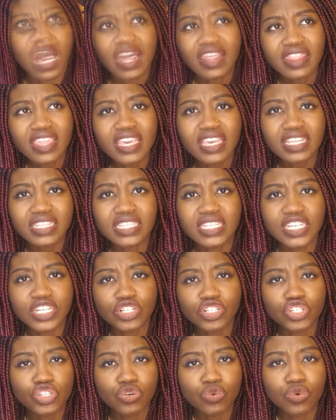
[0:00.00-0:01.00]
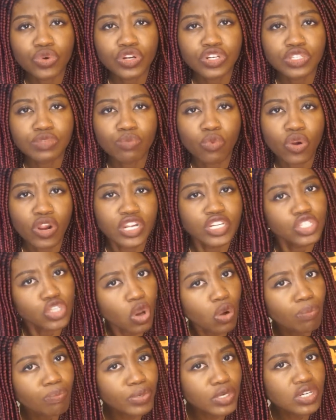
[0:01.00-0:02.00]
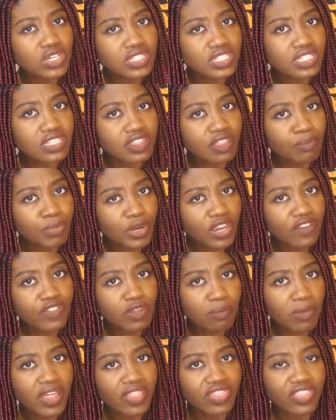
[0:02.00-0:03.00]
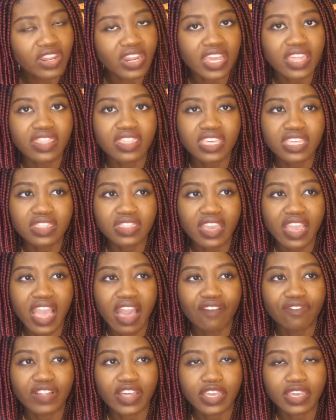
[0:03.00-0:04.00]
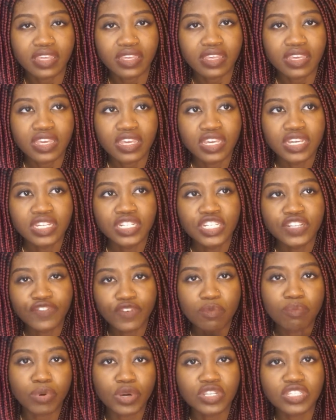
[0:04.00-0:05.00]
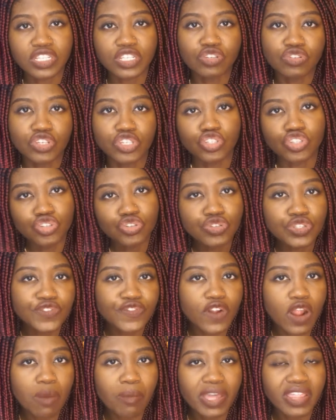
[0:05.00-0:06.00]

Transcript: I think it's geared towards more adult books, the Book of the Month, and I think they have like different books that you can choose from.